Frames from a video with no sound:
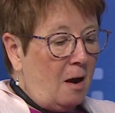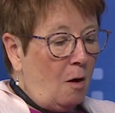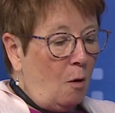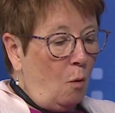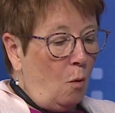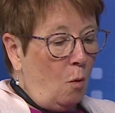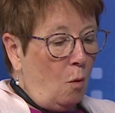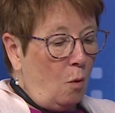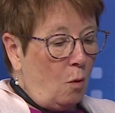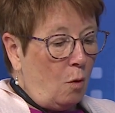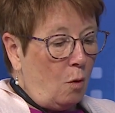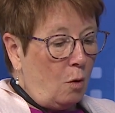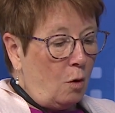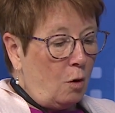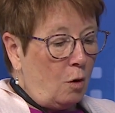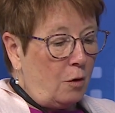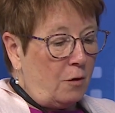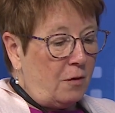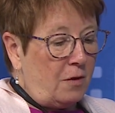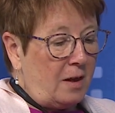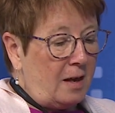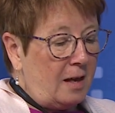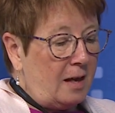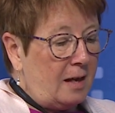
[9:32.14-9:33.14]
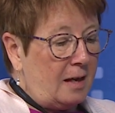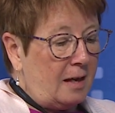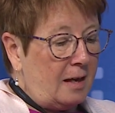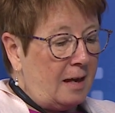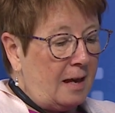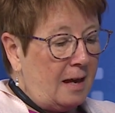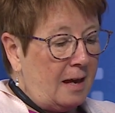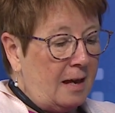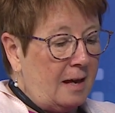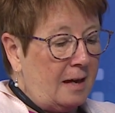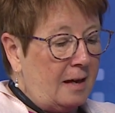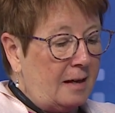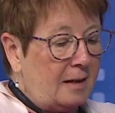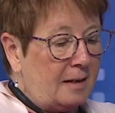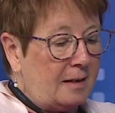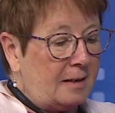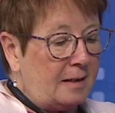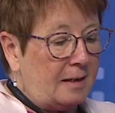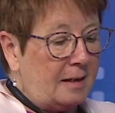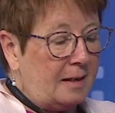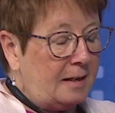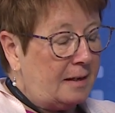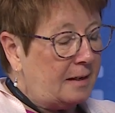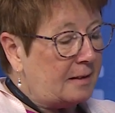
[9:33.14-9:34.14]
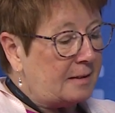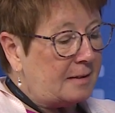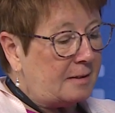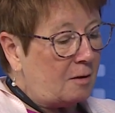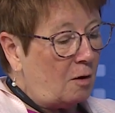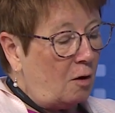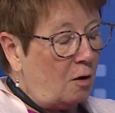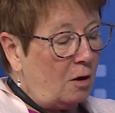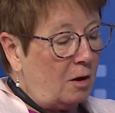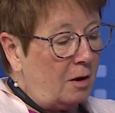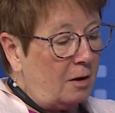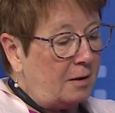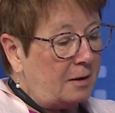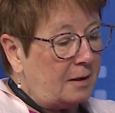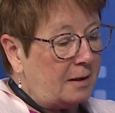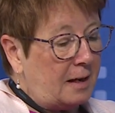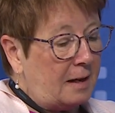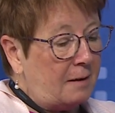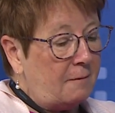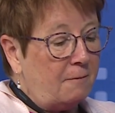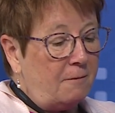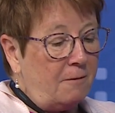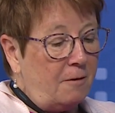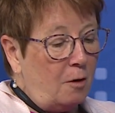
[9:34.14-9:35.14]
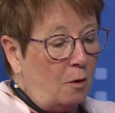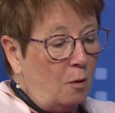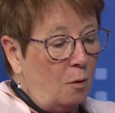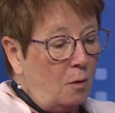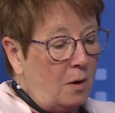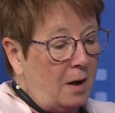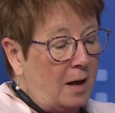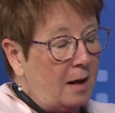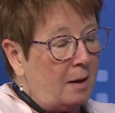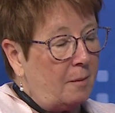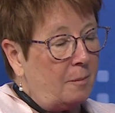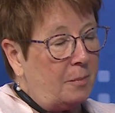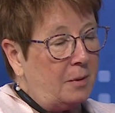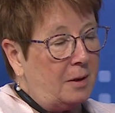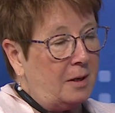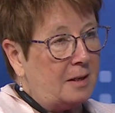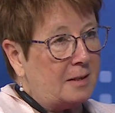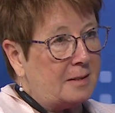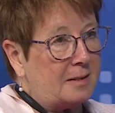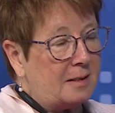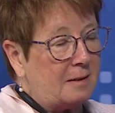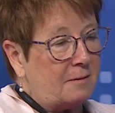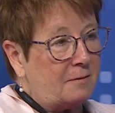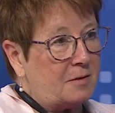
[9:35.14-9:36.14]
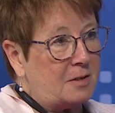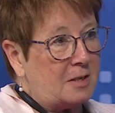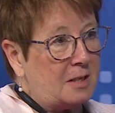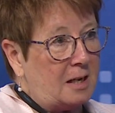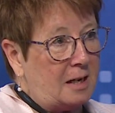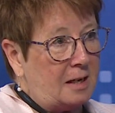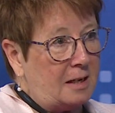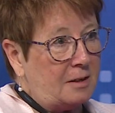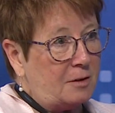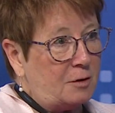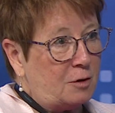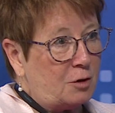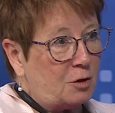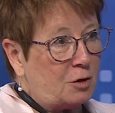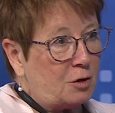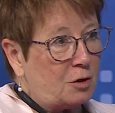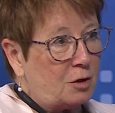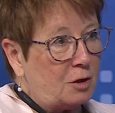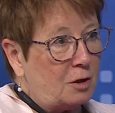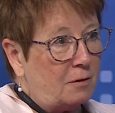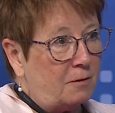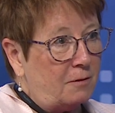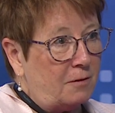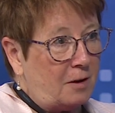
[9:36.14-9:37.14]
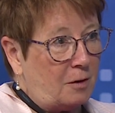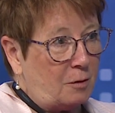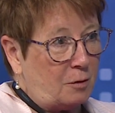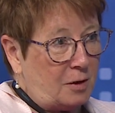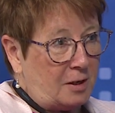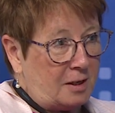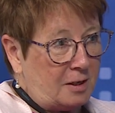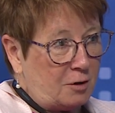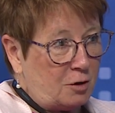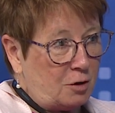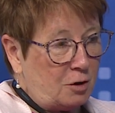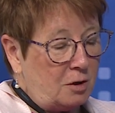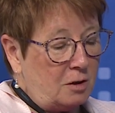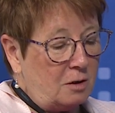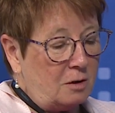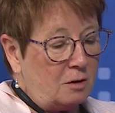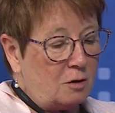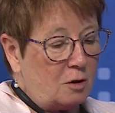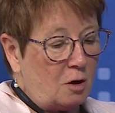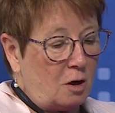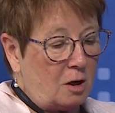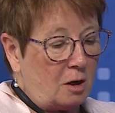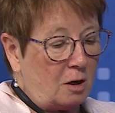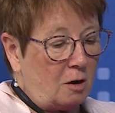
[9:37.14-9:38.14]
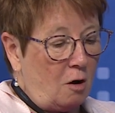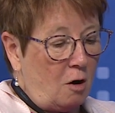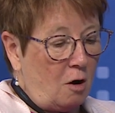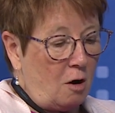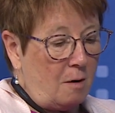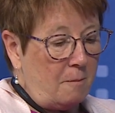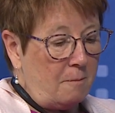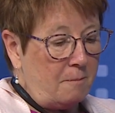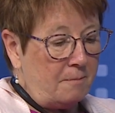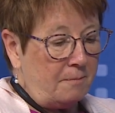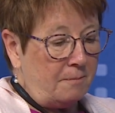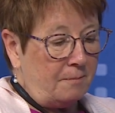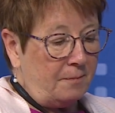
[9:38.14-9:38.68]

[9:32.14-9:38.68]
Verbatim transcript: Or they can hit us on info@psfdh.com,